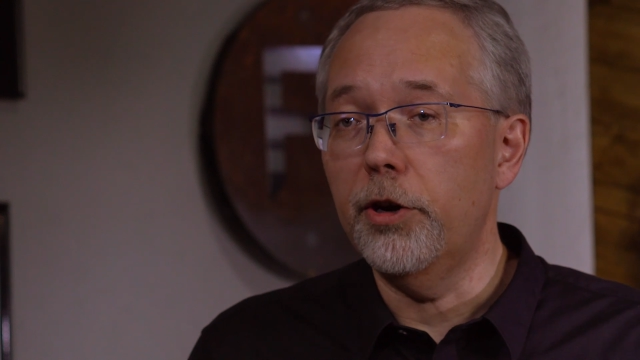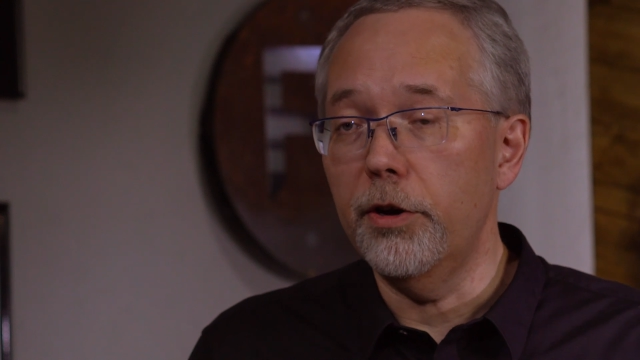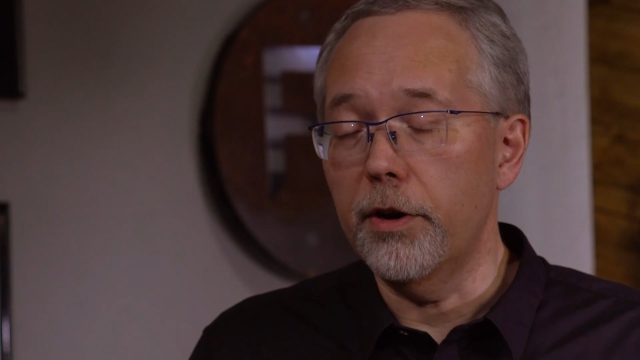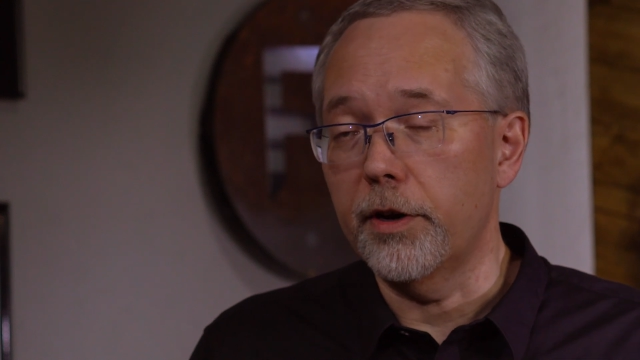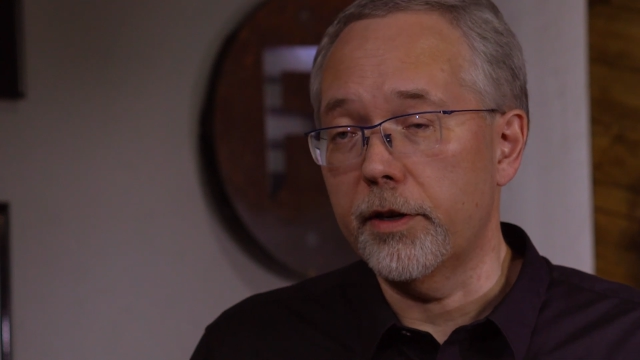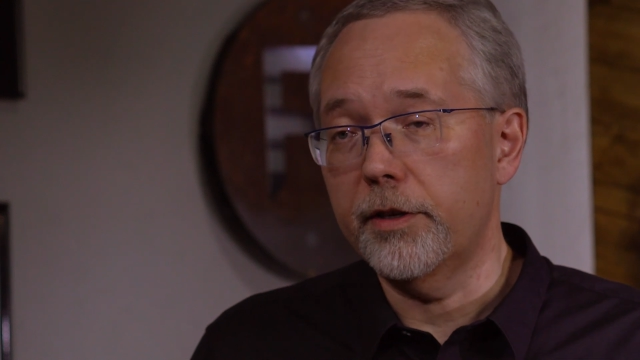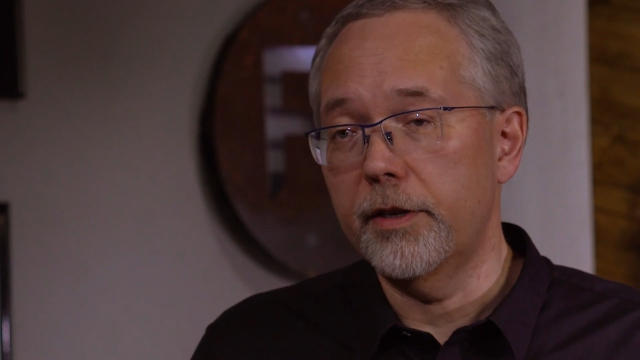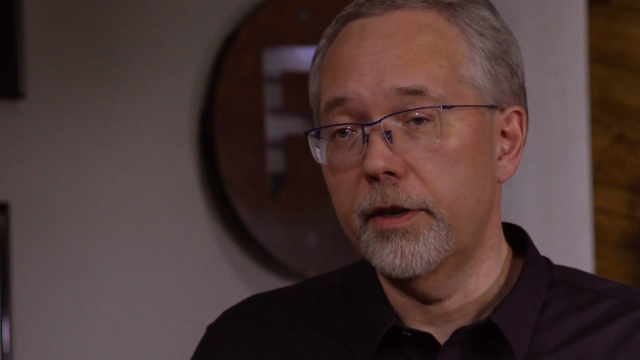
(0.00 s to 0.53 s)

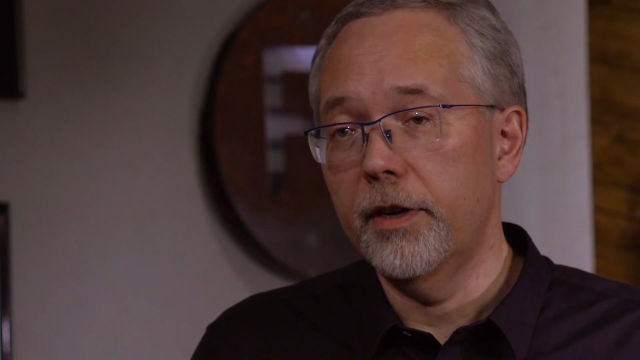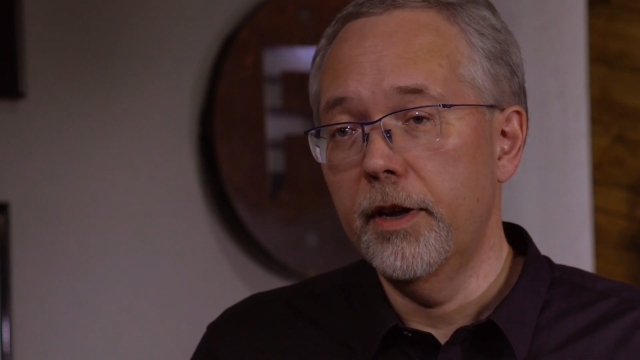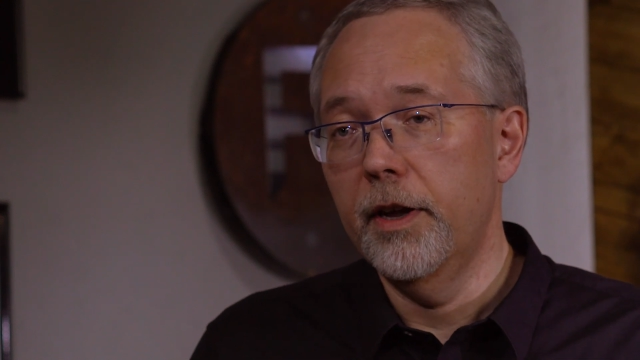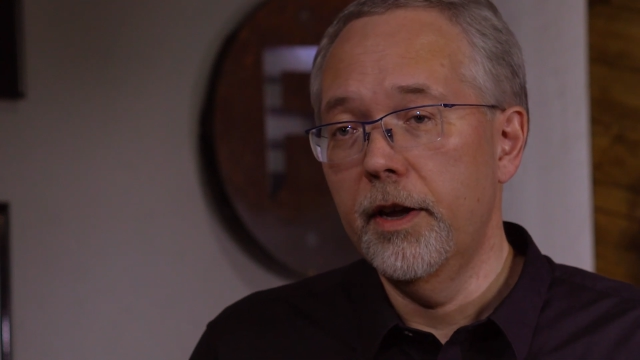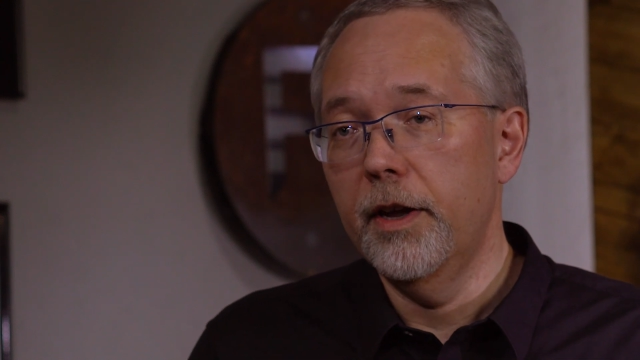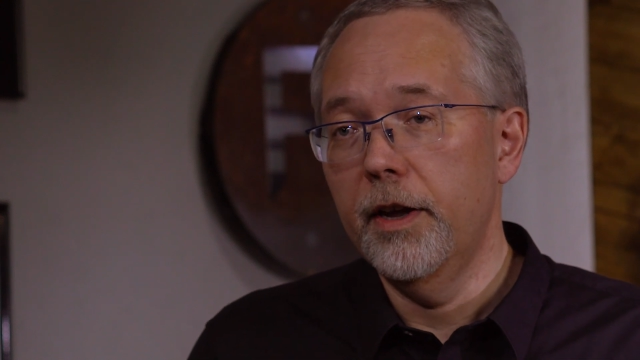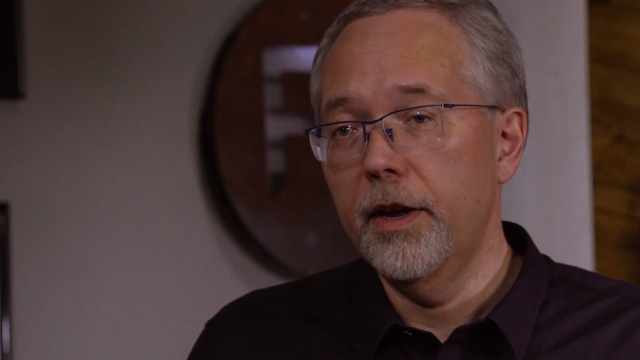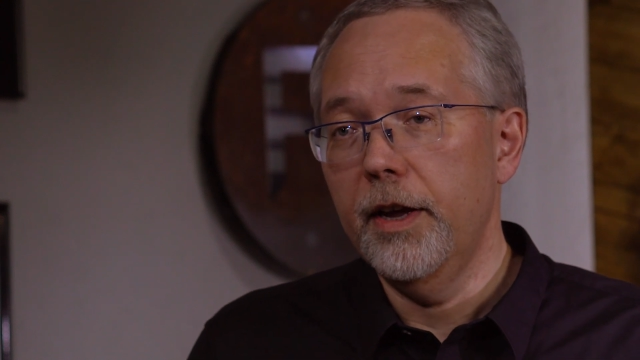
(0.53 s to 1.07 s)
cooked
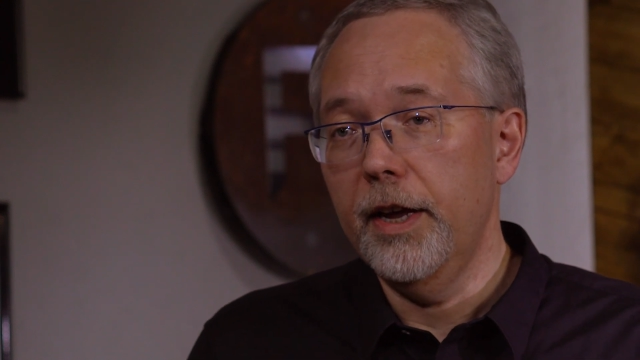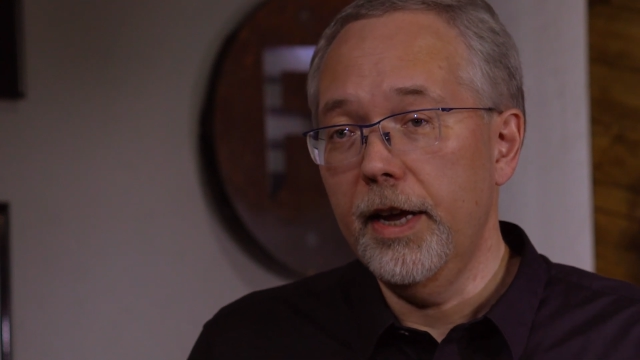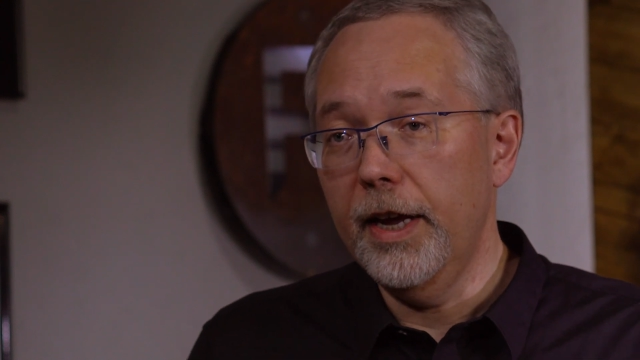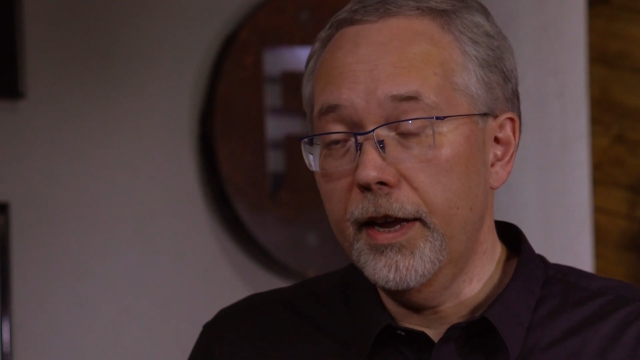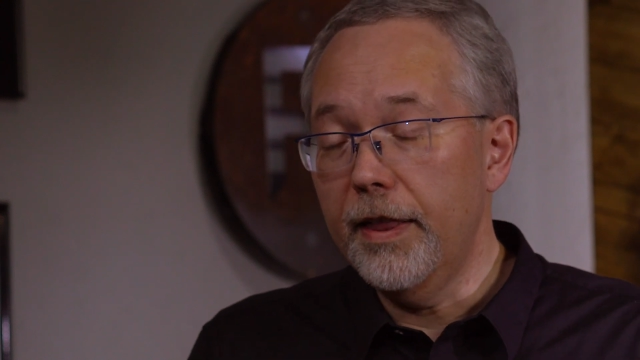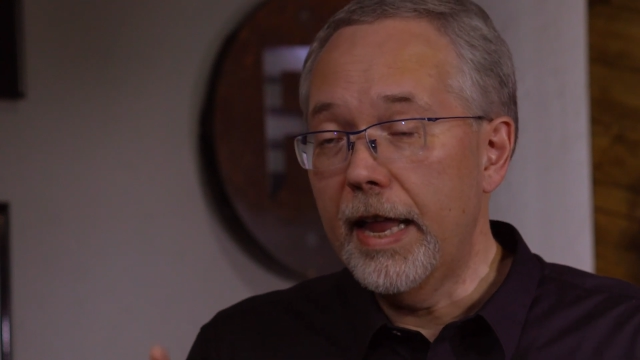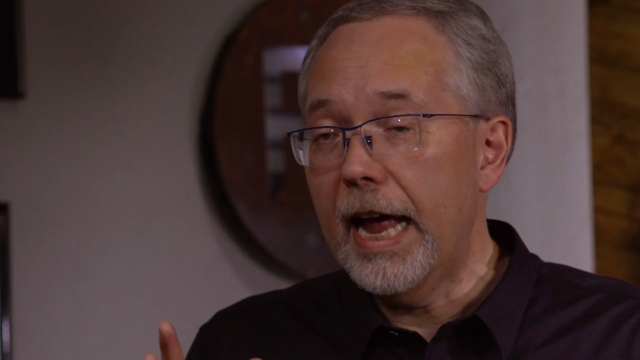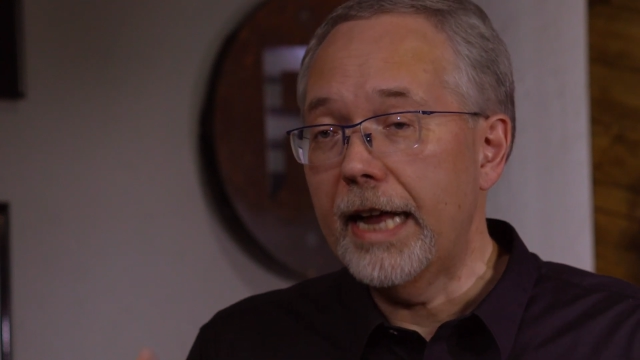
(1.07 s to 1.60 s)

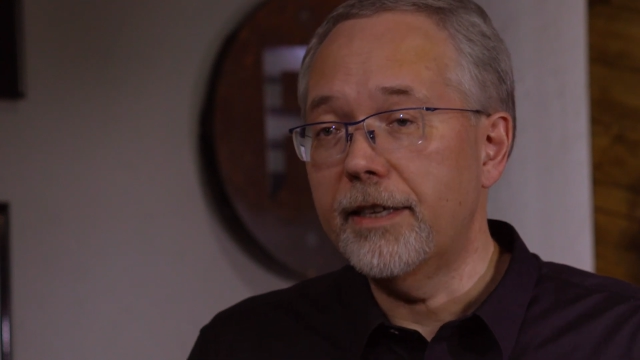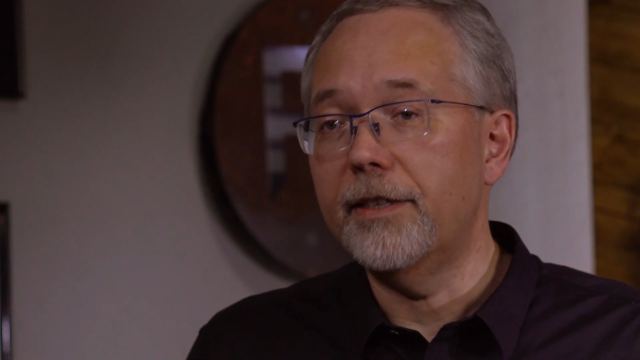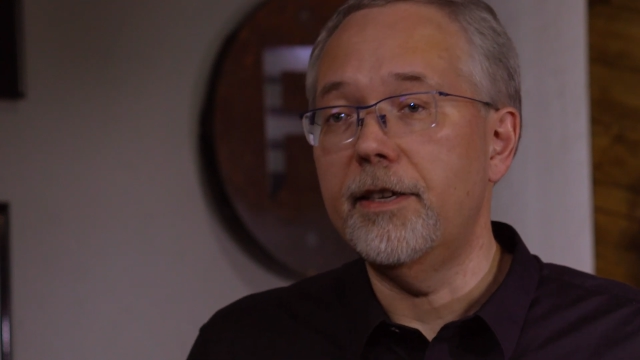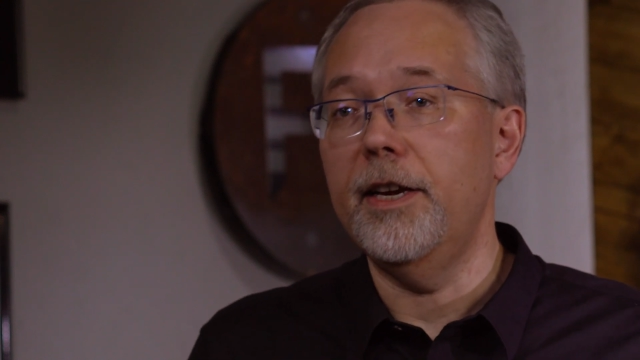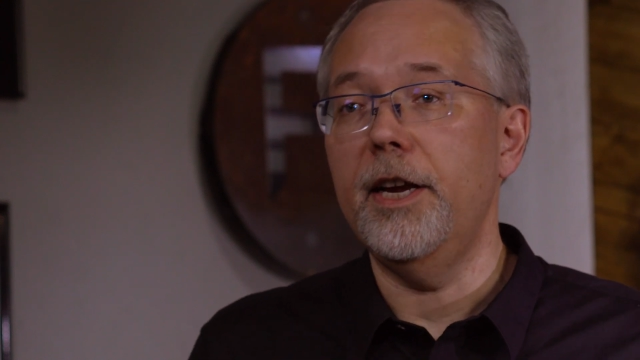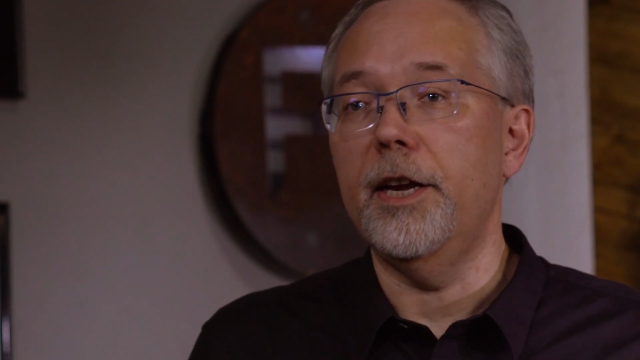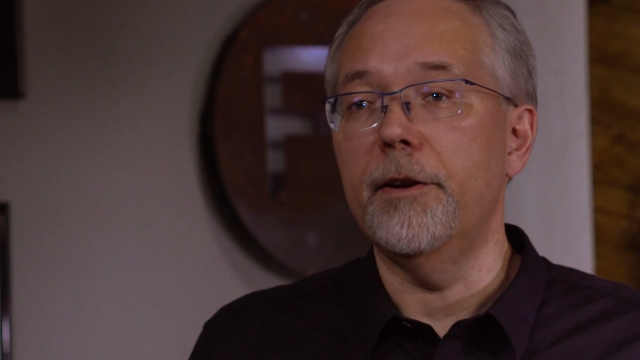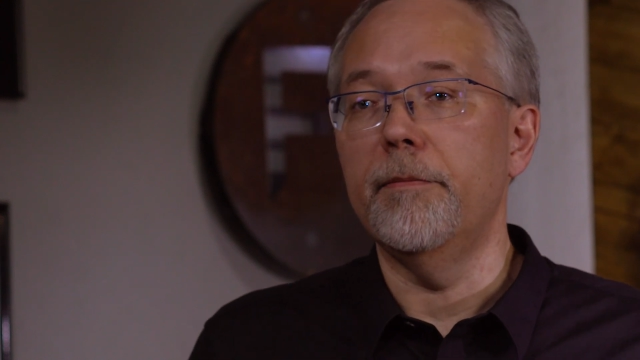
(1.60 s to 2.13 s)
in that
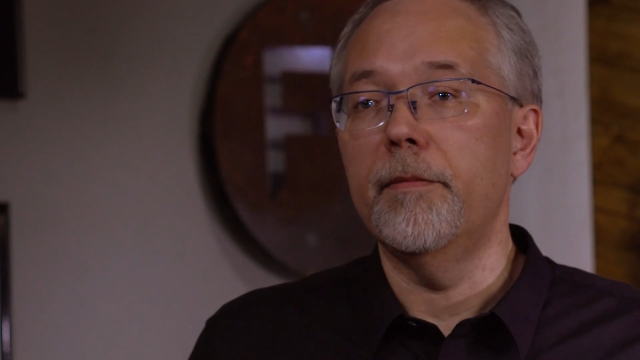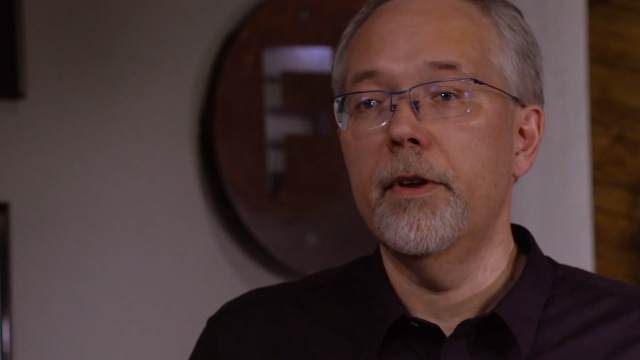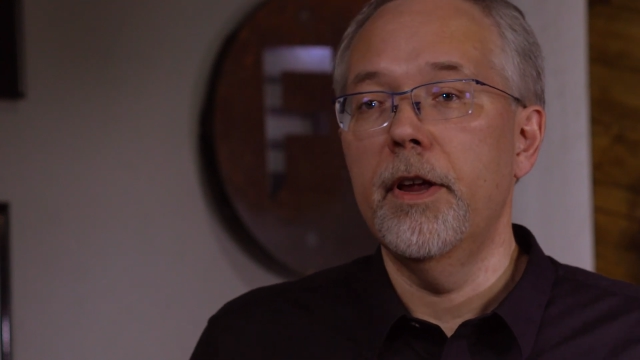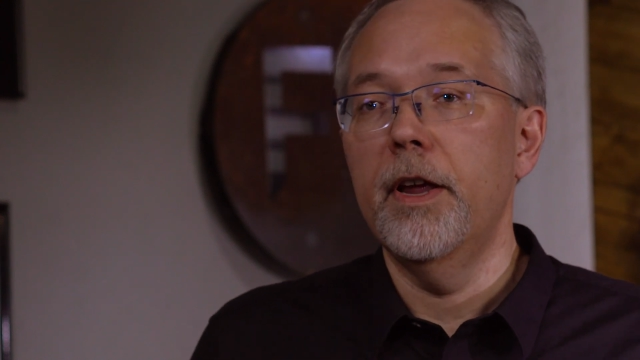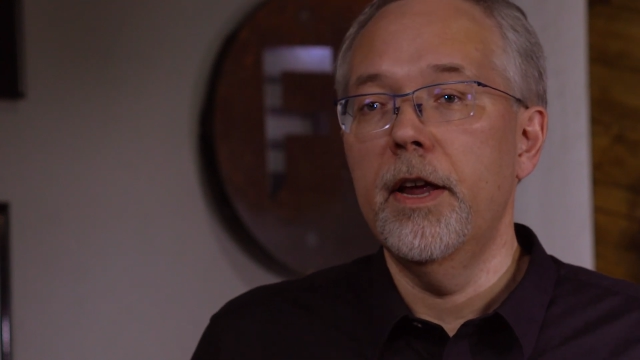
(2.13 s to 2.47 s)
scene.